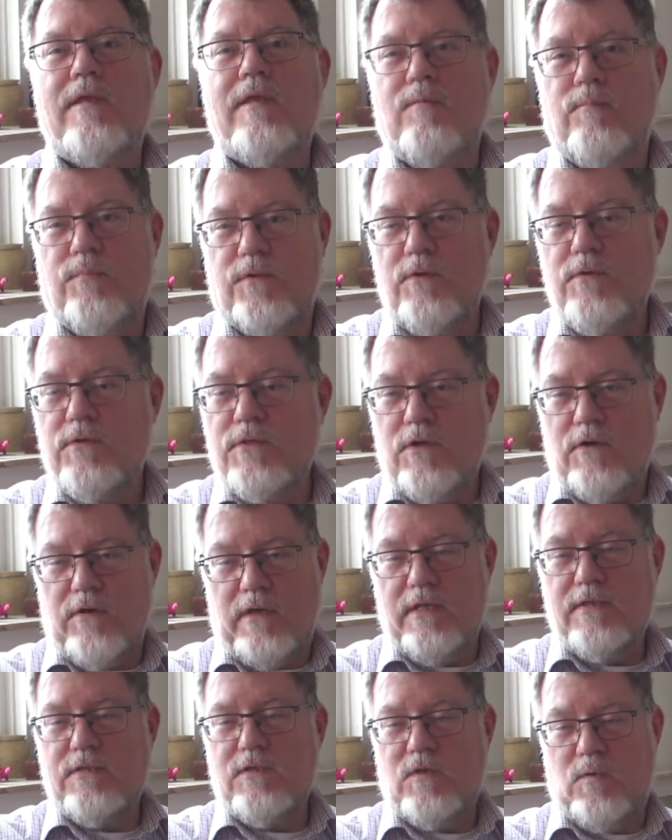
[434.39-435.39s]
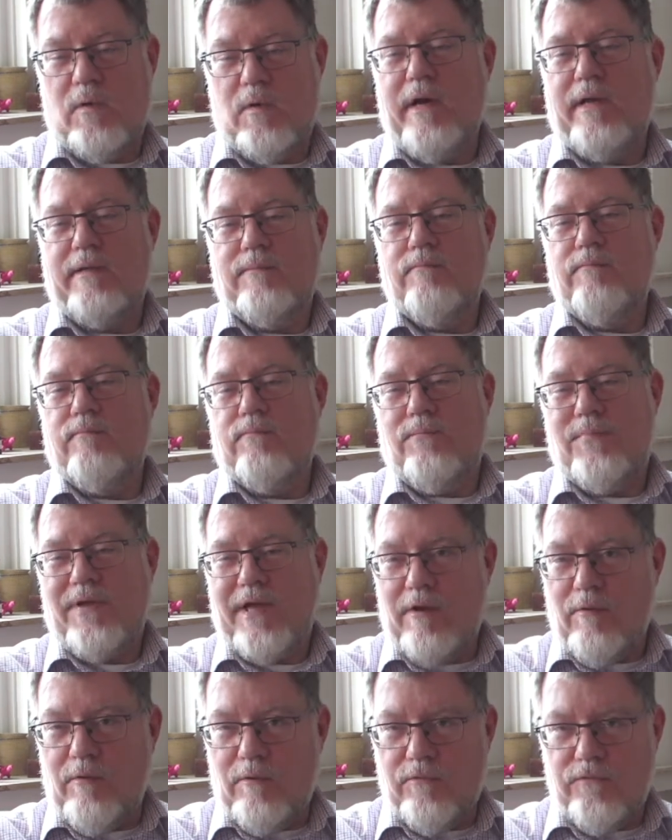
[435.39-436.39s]
computer is quite
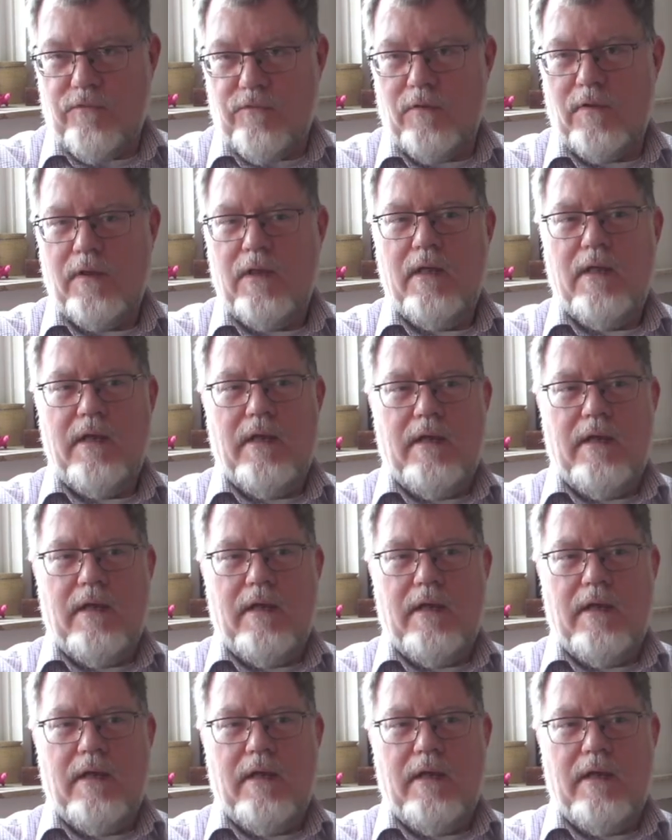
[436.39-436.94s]
powerful.